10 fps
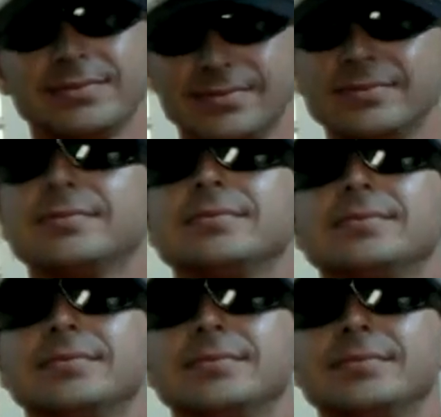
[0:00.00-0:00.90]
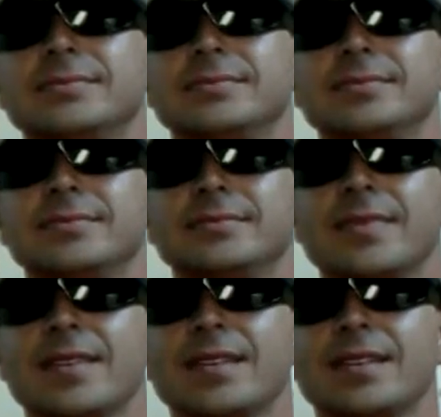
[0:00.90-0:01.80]

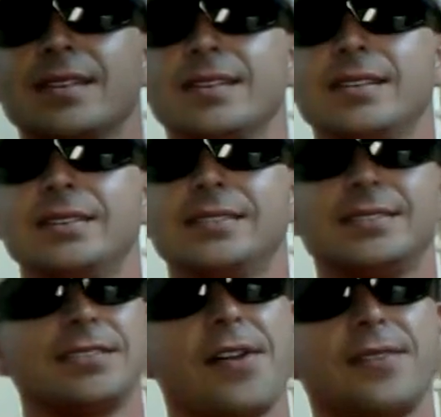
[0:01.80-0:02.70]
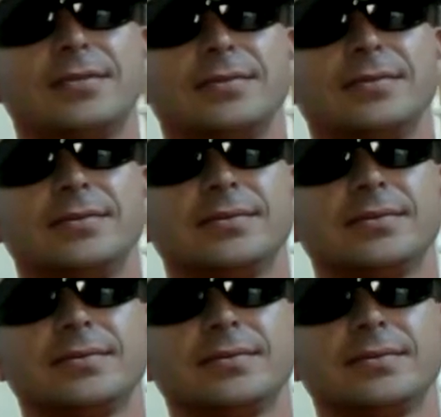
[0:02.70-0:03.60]

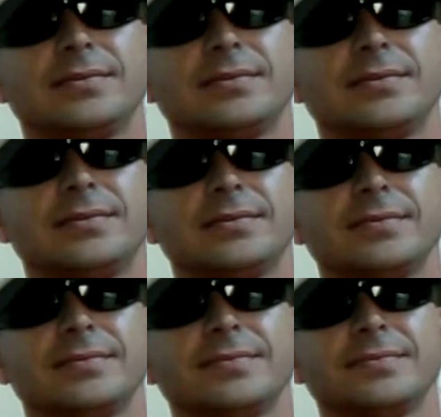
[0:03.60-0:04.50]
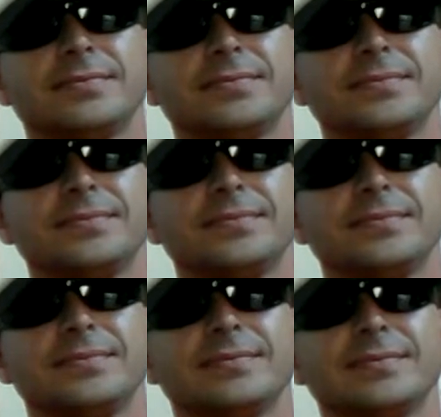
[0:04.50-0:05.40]

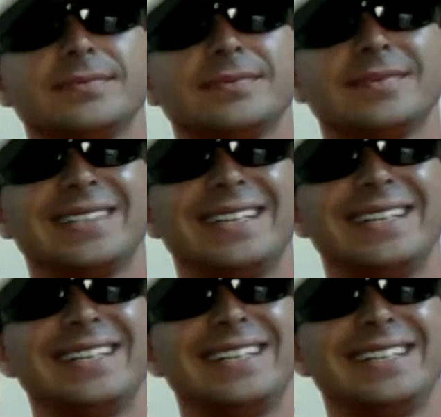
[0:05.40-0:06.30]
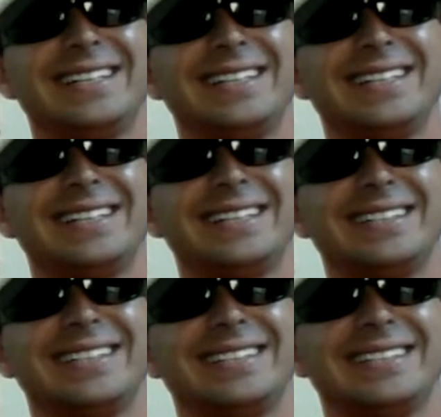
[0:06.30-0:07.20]

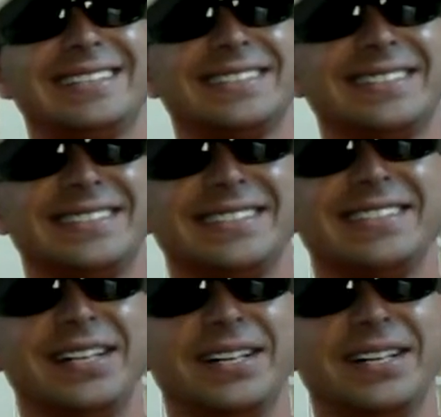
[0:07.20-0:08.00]
This person isn't speaking.